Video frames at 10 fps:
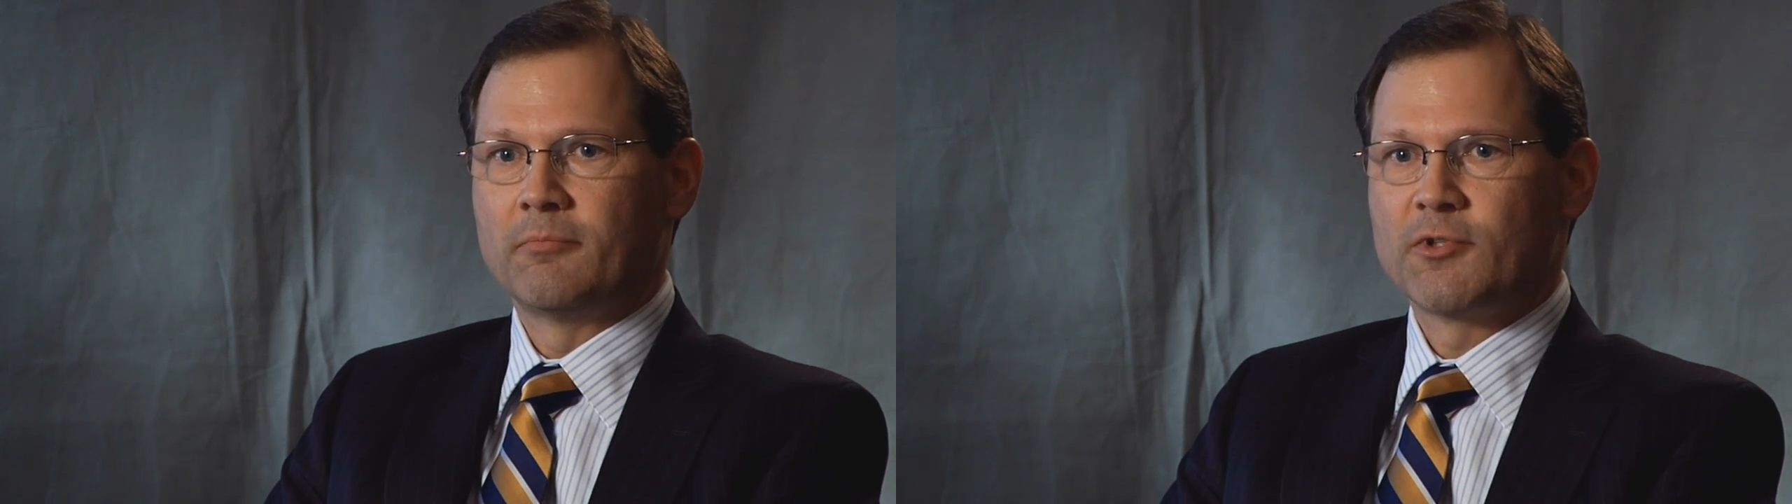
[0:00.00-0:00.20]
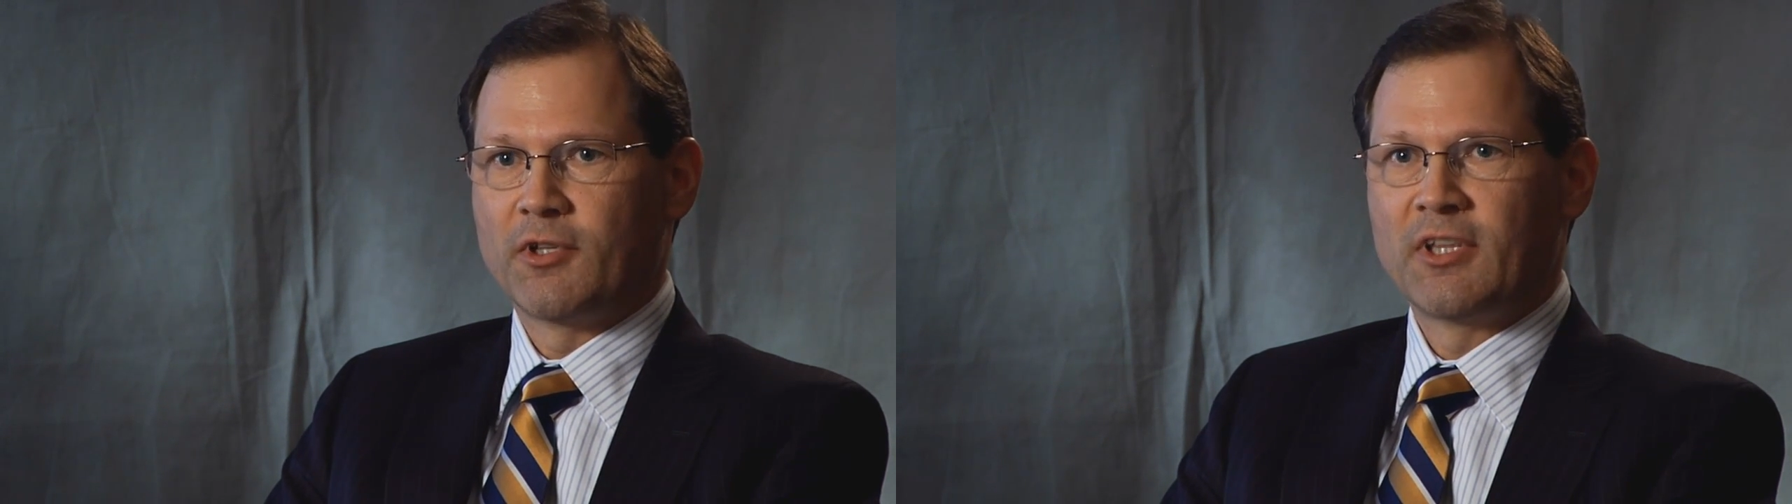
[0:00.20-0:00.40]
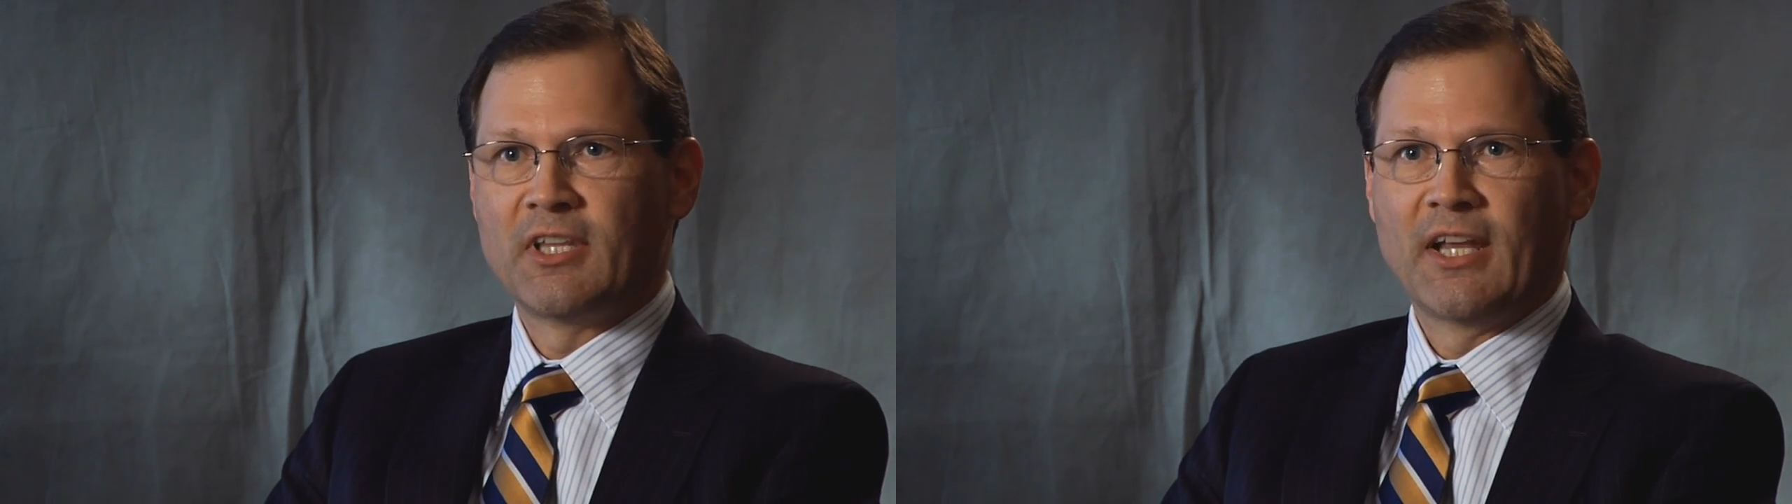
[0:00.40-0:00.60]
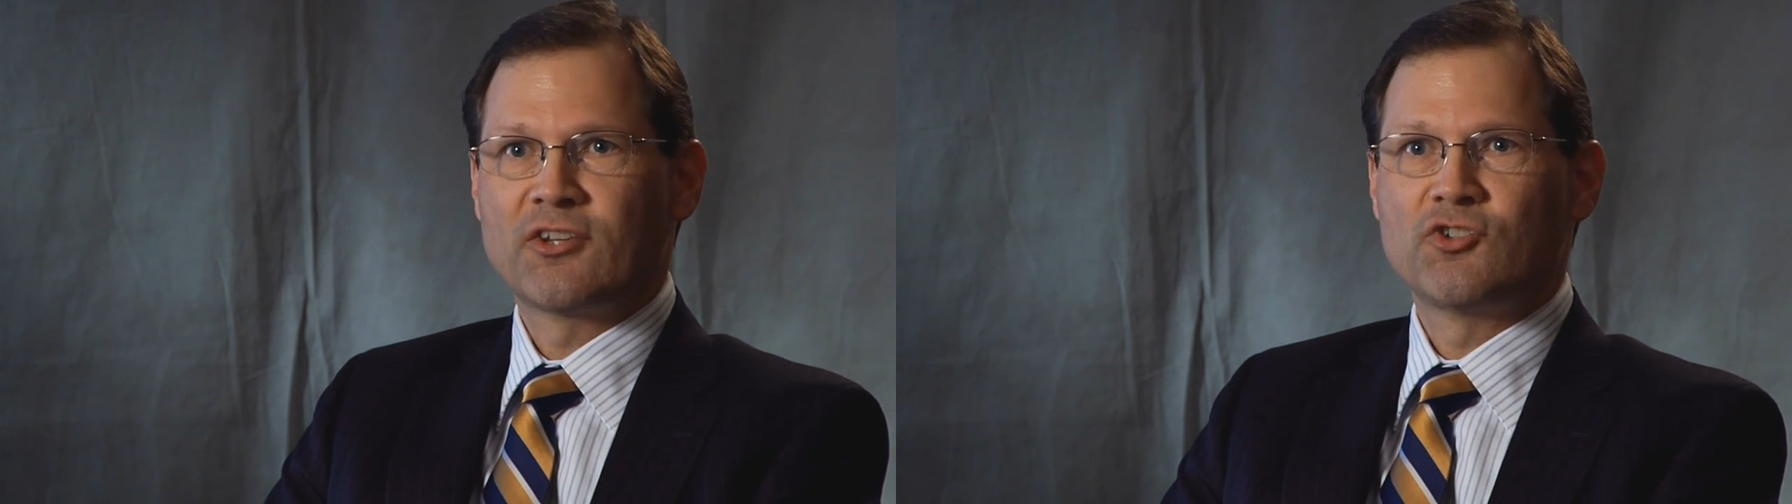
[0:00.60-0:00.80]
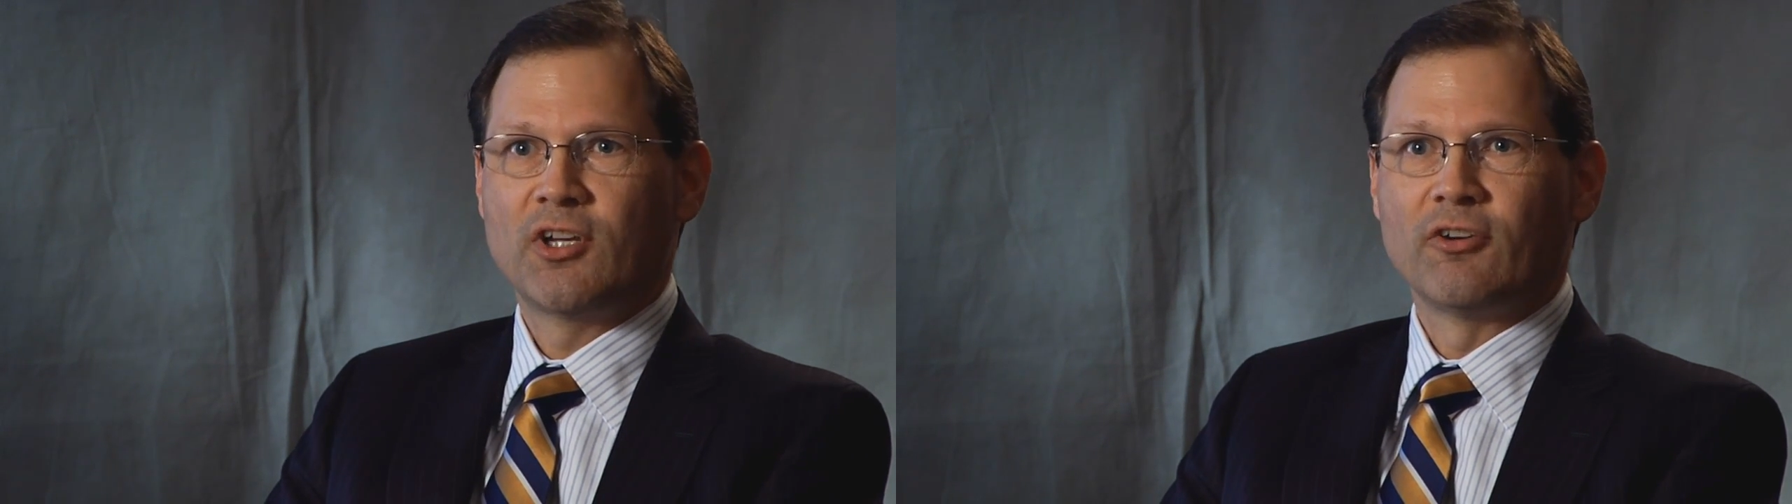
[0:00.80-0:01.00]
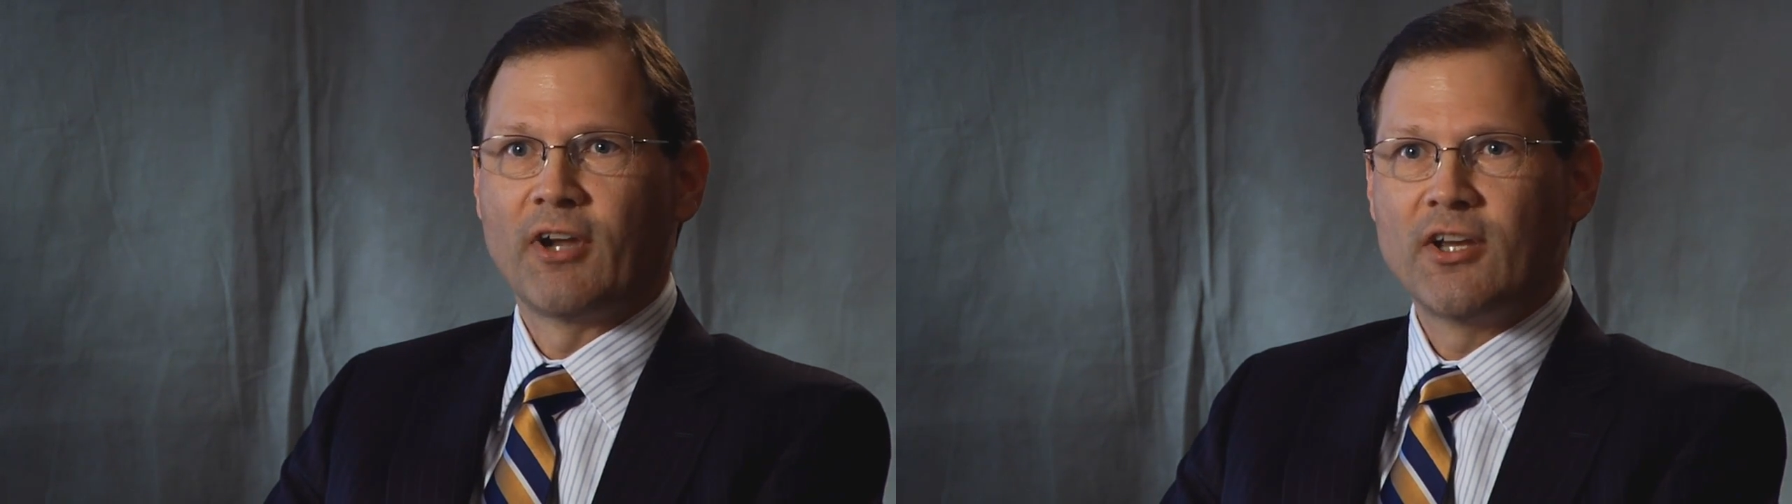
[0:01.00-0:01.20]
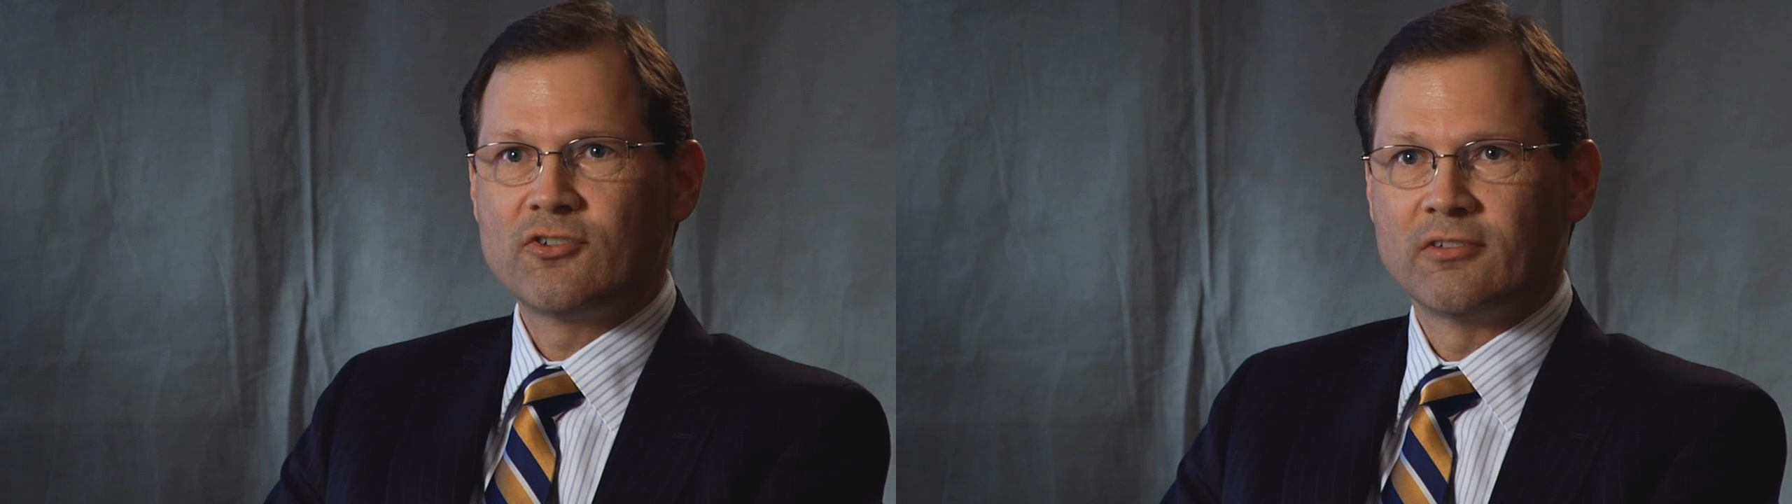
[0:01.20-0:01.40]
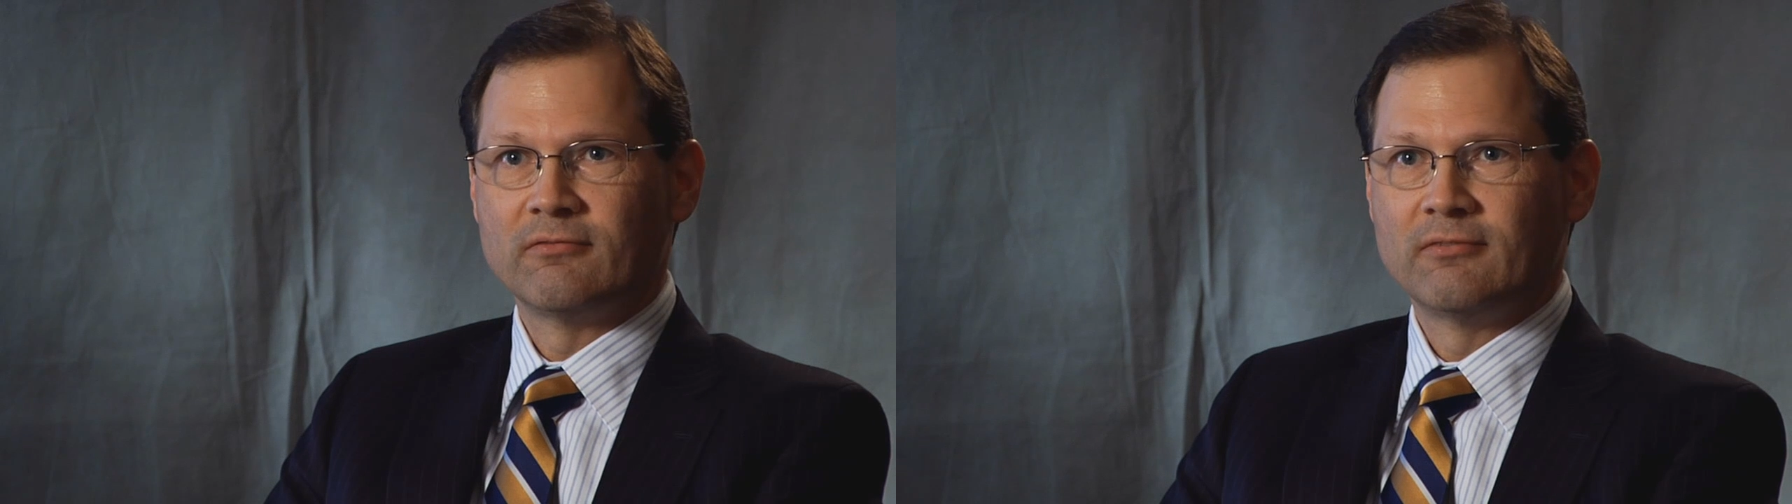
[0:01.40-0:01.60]
so that the next
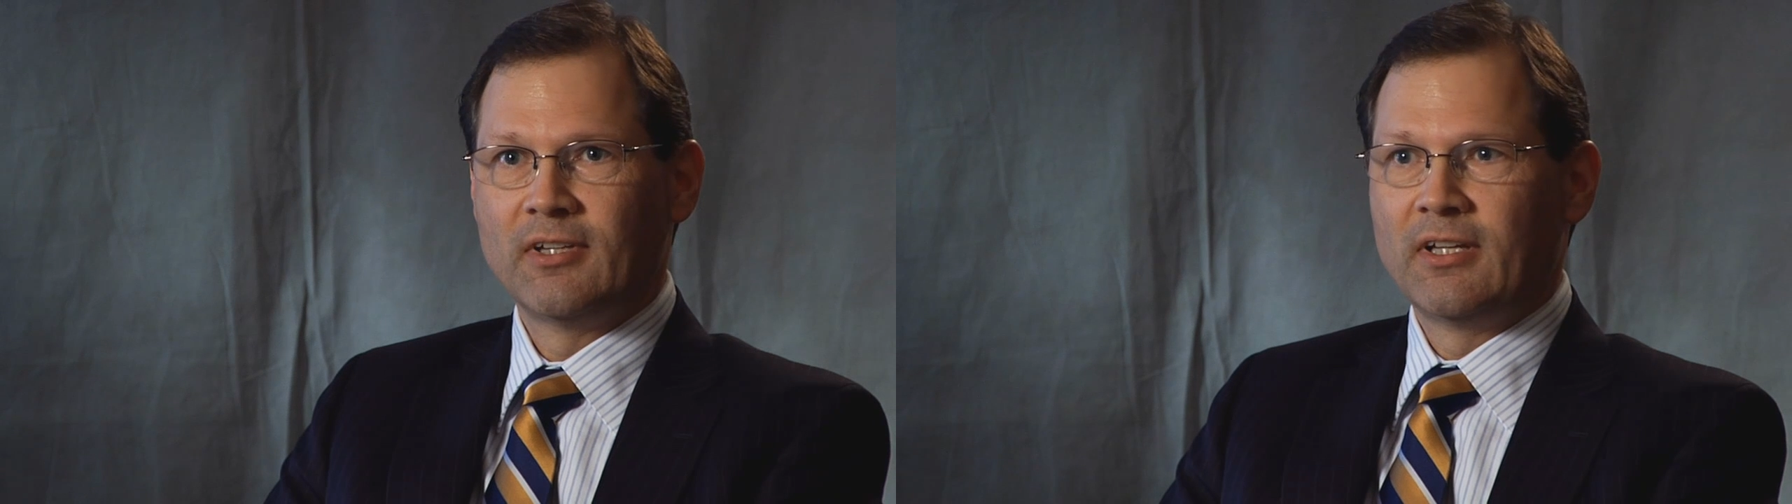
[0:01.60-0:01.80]
generation